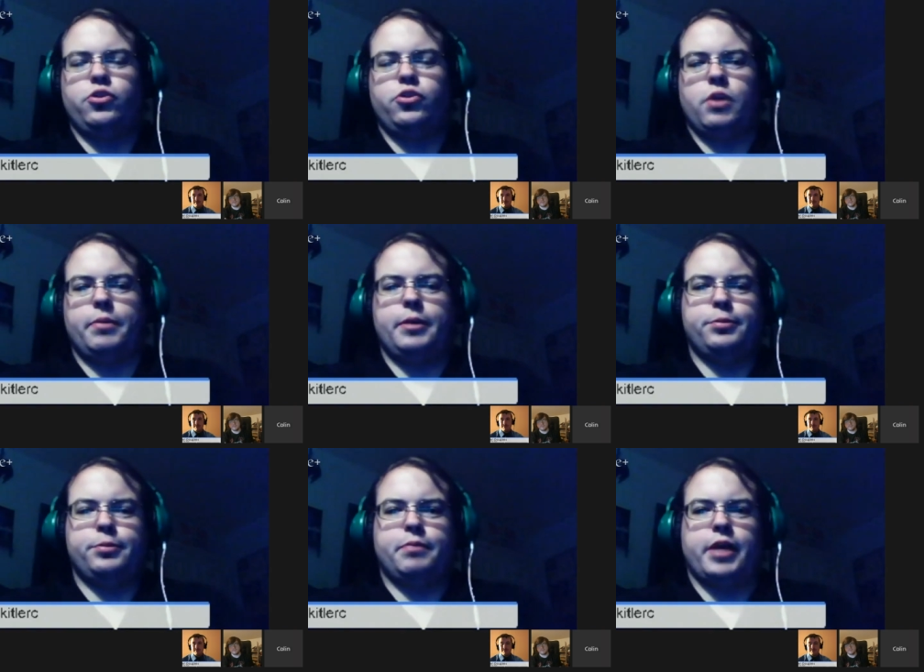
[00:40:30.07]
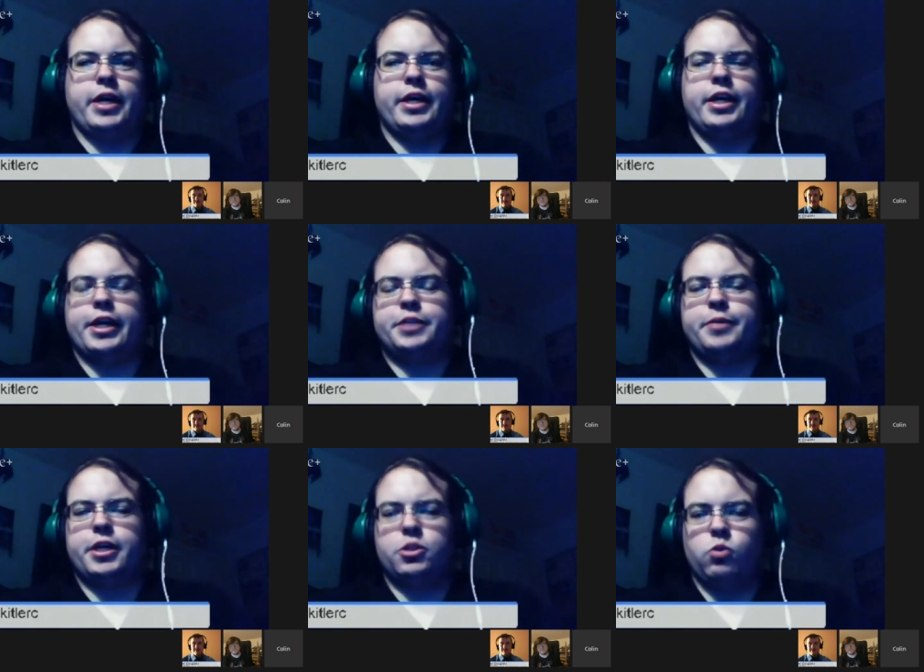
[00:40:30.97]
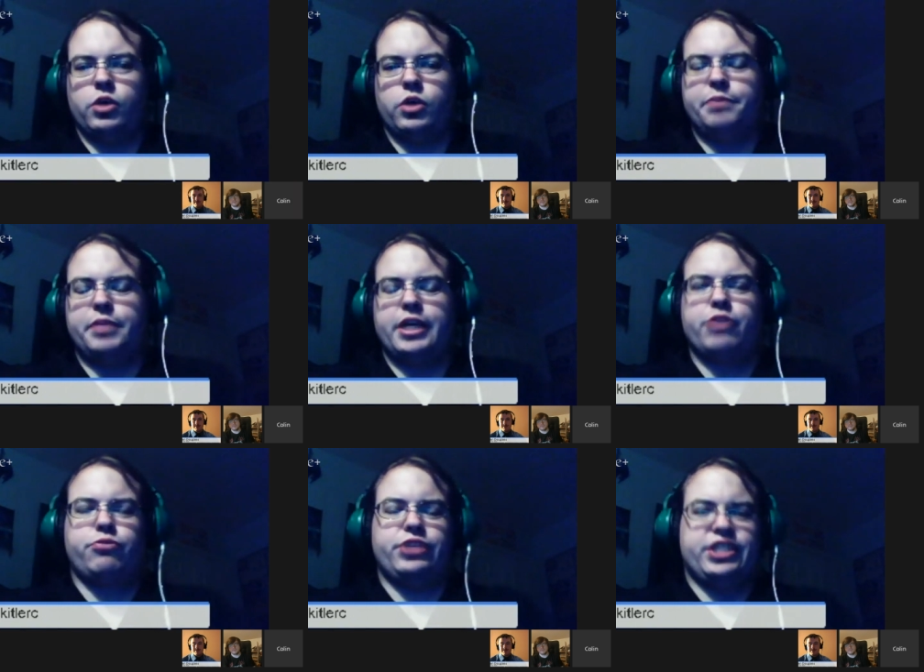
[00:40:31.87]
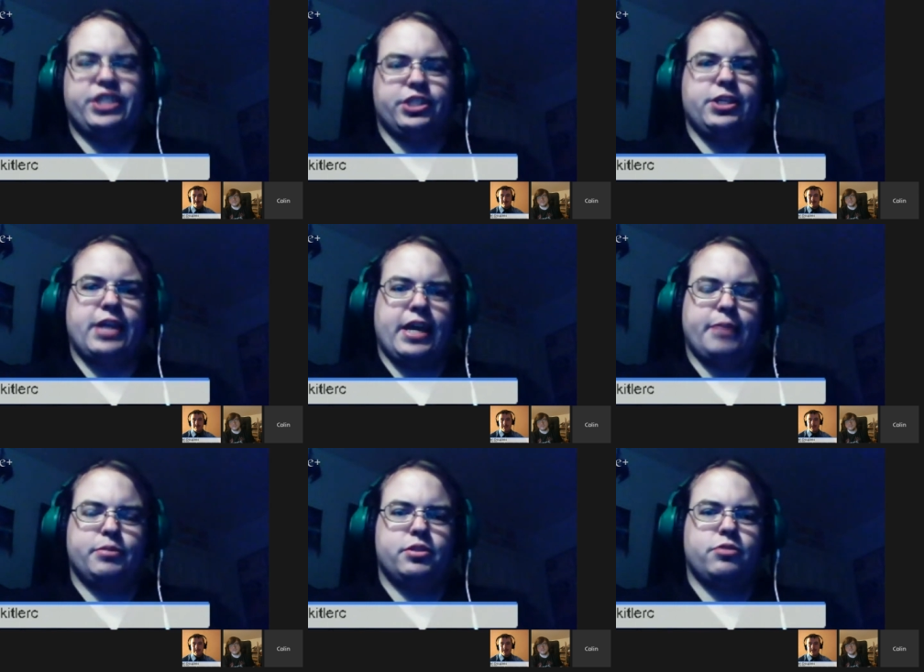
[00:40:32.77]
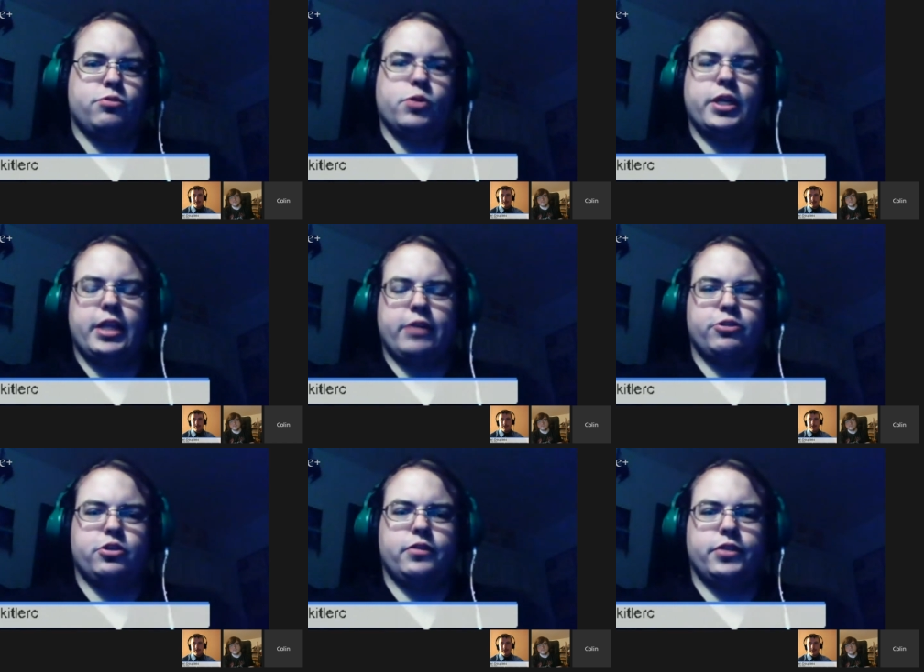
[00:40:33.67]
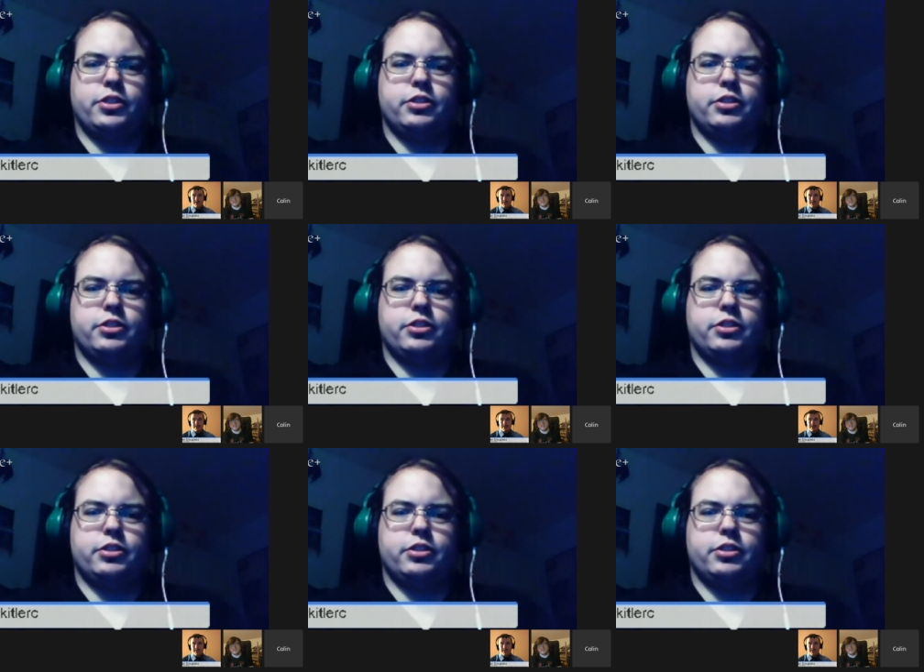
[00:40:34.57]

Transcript: want people to buy an Xbox One to play 360 games through a cloud service?